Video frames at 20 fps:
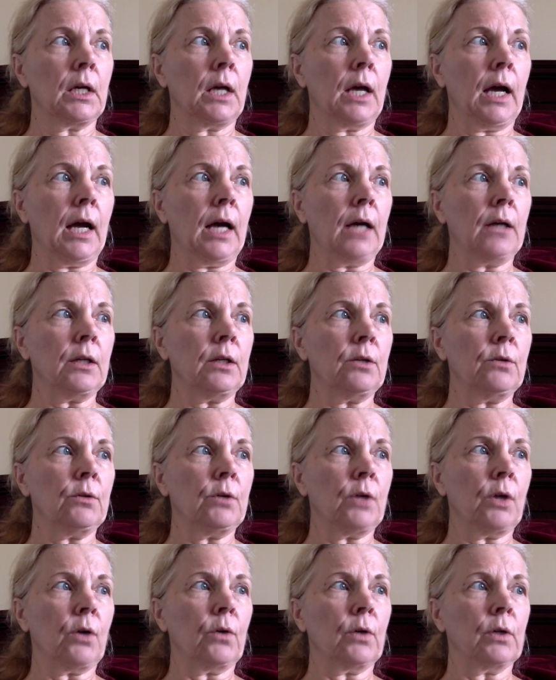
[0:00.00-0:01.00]
How do you
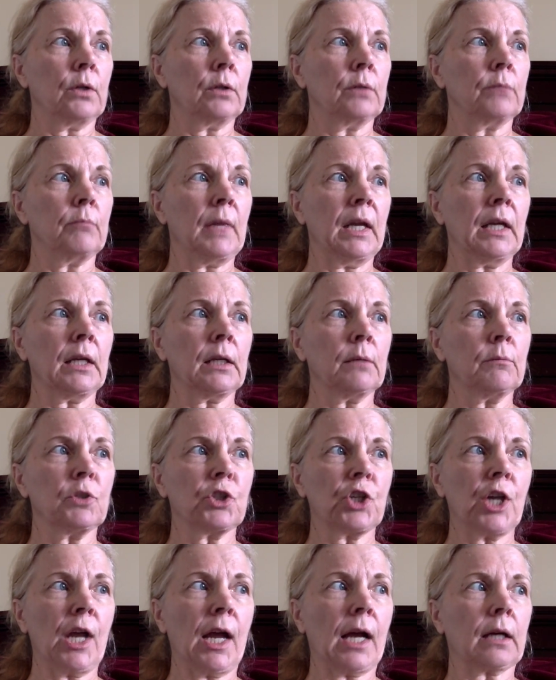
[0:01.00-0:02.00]
know? Make him
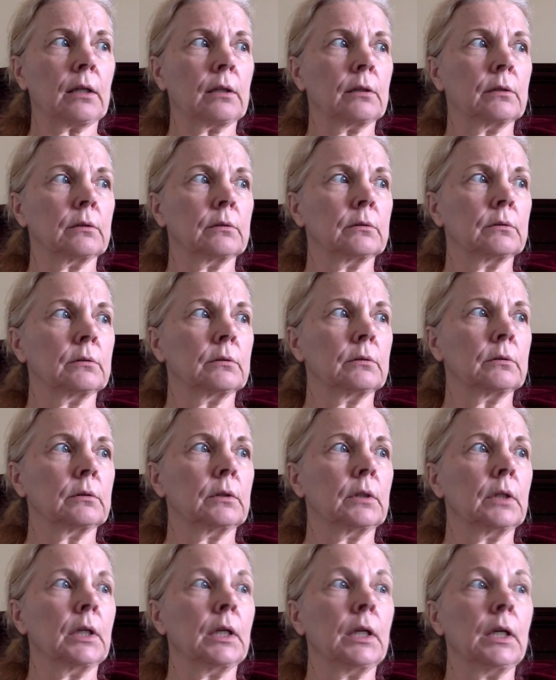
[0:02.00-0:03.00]
check.
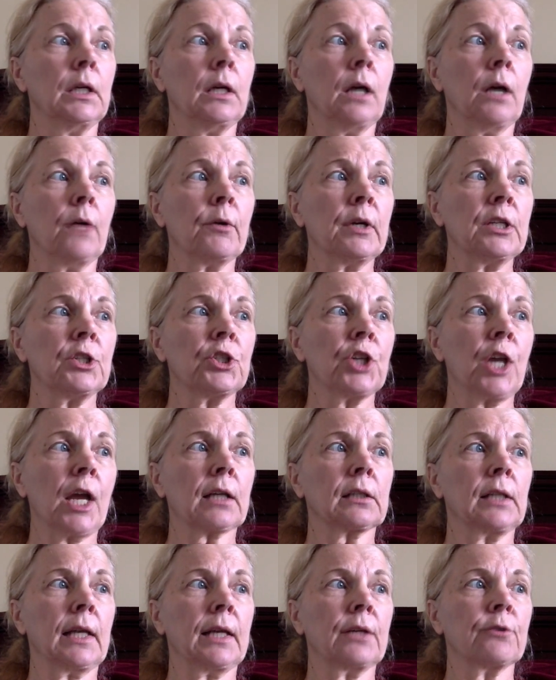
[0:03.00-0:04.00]
He already
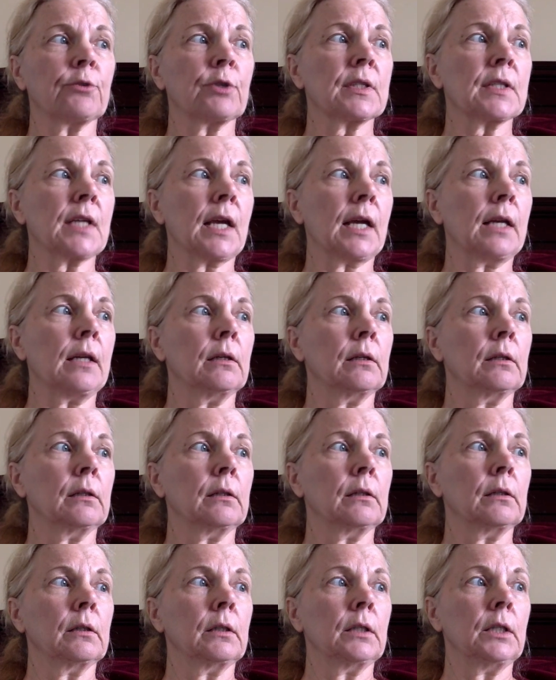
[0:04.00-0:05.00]
checked, Landry said.
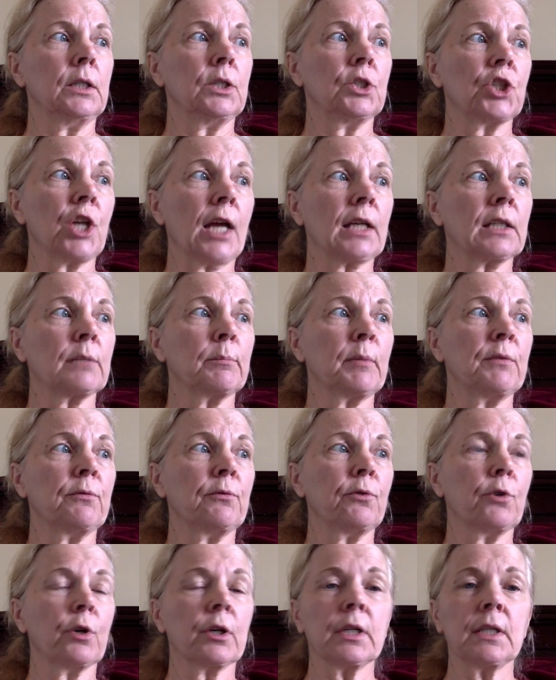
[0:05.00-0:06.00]
He checked
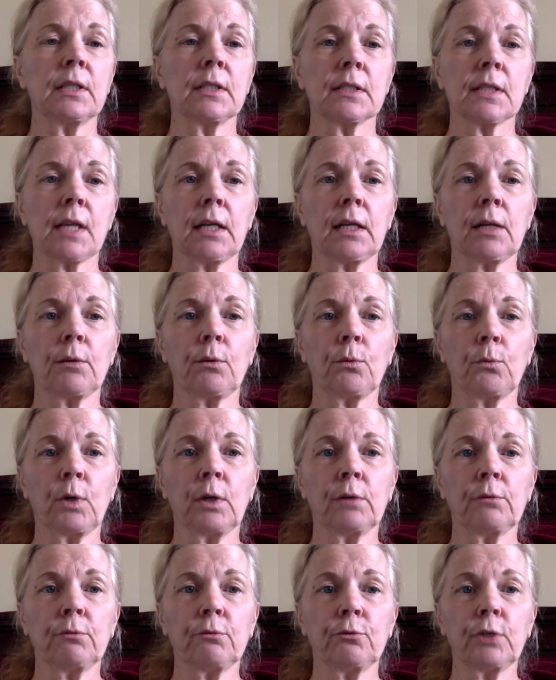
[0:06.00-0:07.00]
before he set
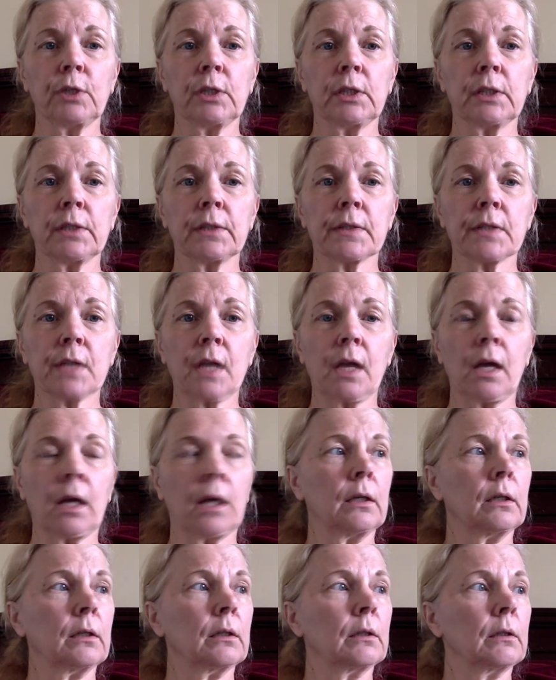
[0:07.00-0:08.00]
one foot
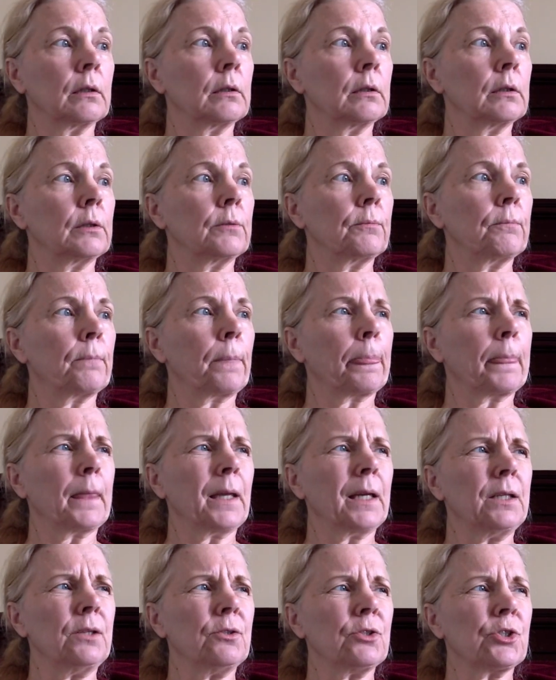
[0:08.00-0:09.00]
inside.
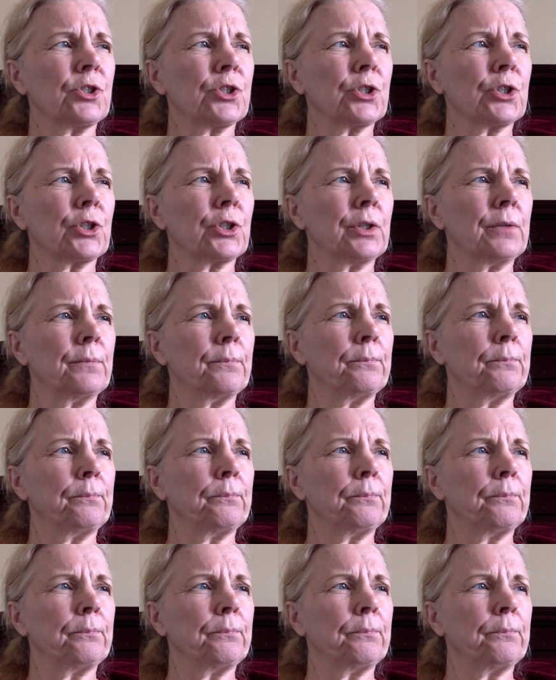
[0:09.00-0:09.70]
Are you sure?